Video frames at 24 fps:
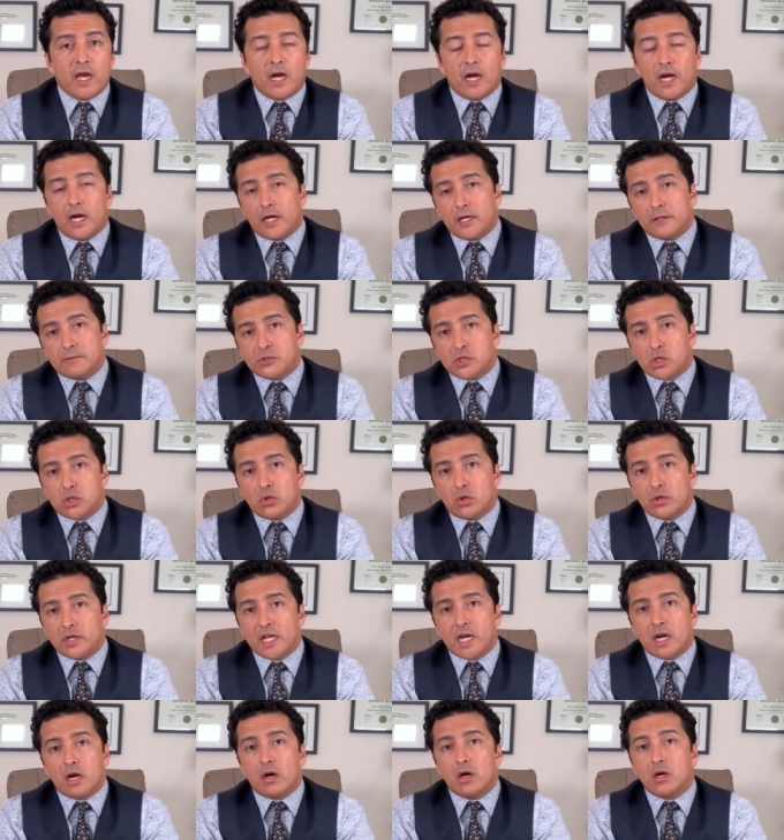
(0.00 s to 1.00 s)
Uh, so
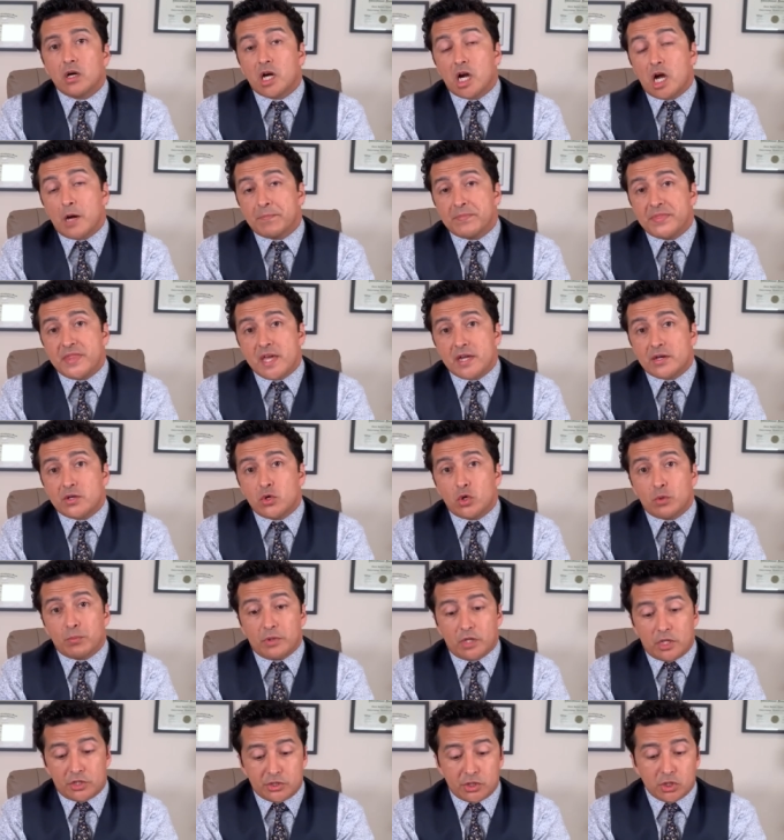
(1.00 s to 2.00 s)
don't get hung up that
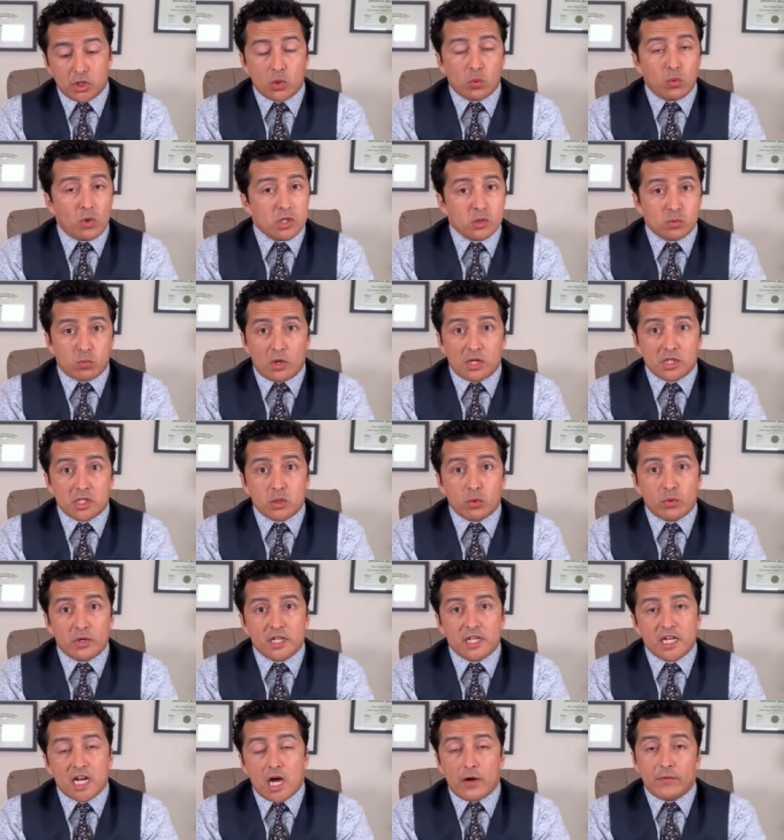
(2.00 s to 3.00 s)
your blood sugar was
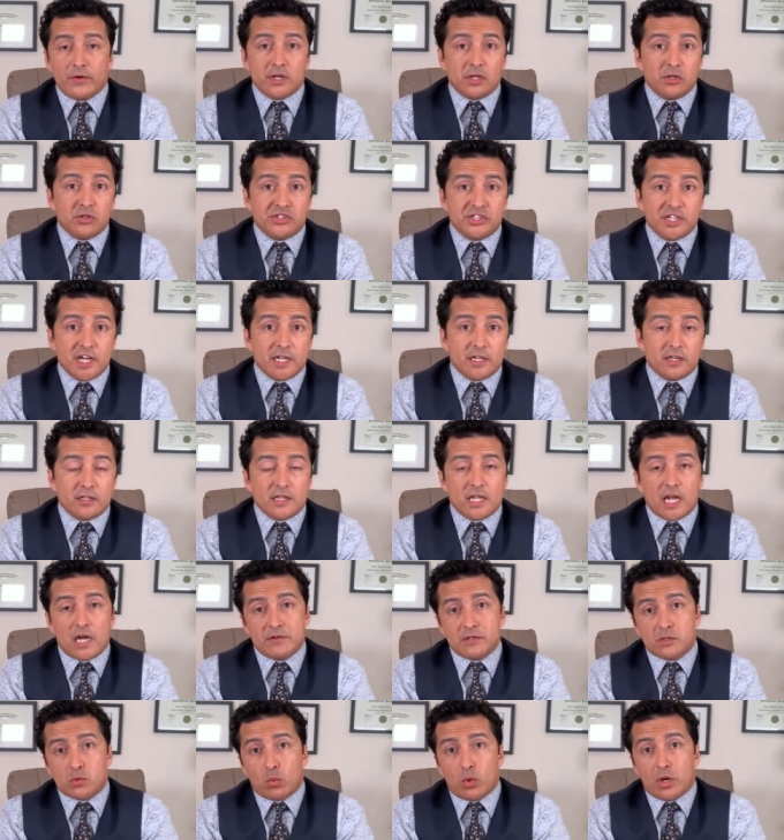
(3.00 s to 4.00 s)
120 now and you checked it
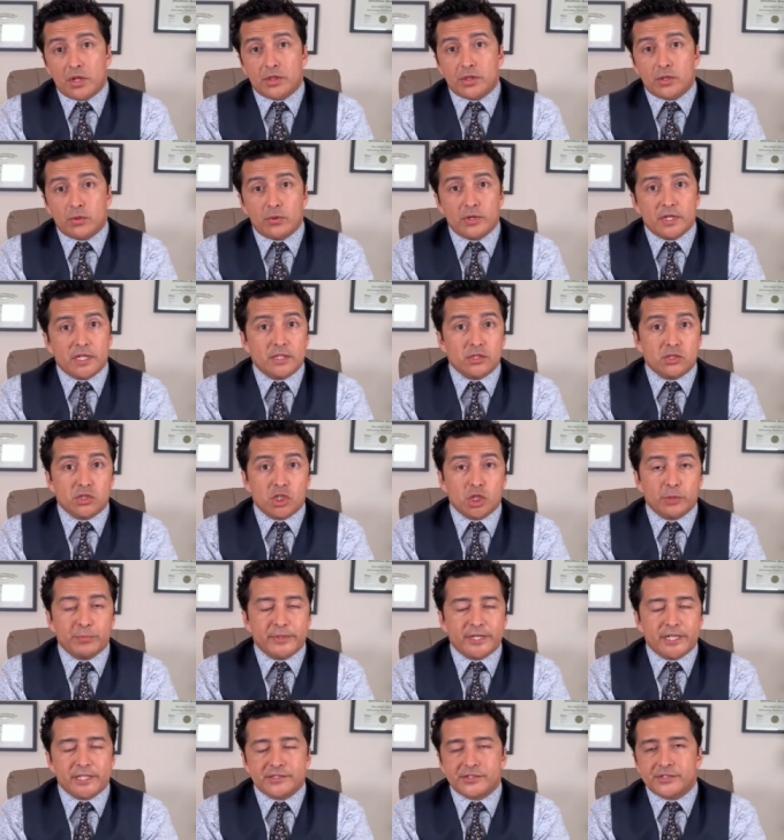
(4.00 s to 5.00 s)
now it's 130 in
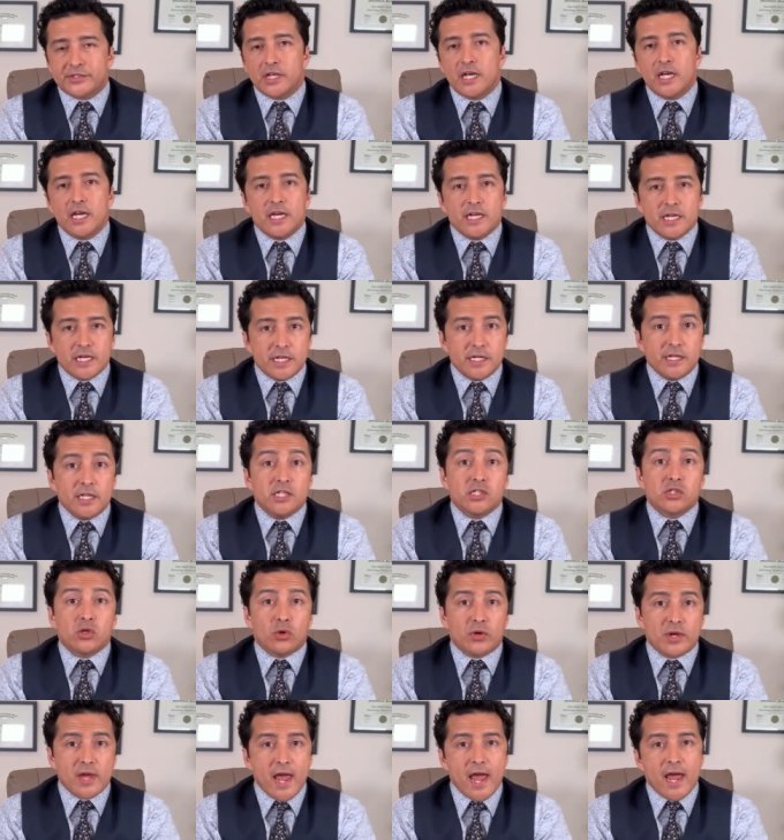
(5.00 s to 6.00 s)
two minutes. It is
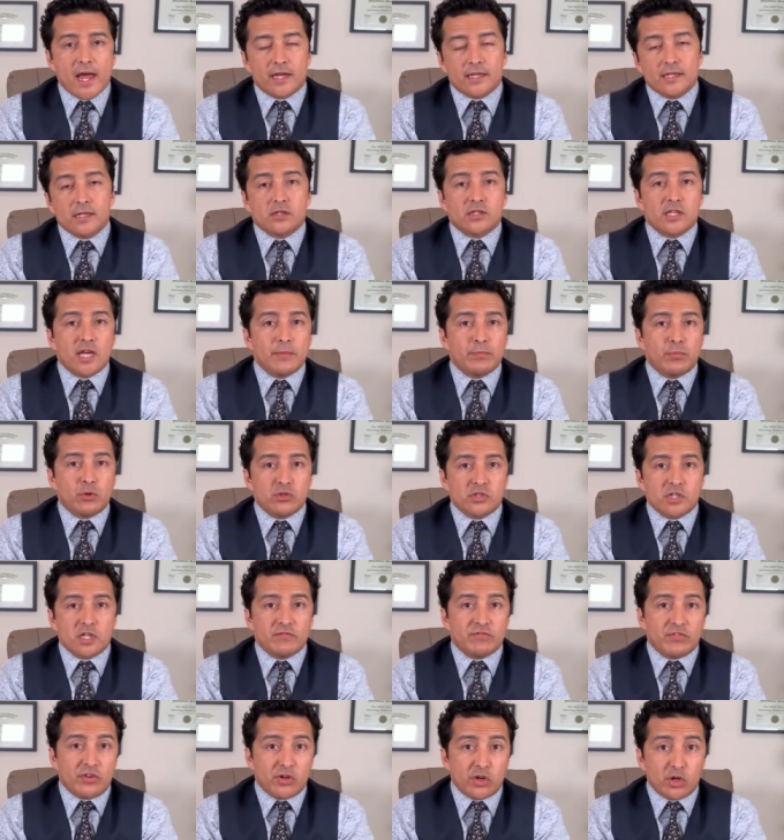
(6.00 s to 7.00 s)
okay. The
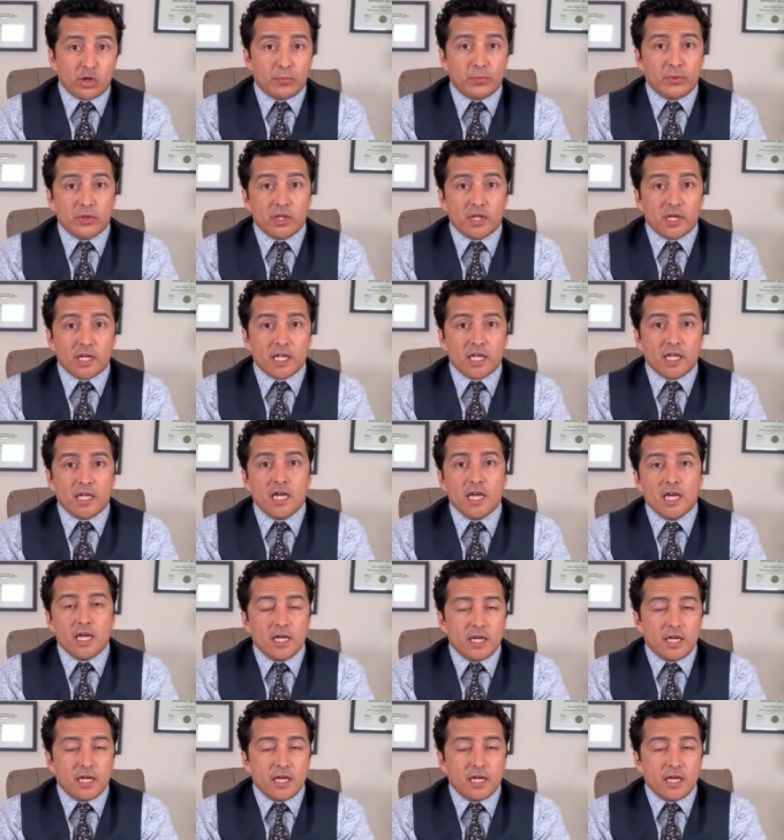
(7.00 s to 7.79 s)
10% variability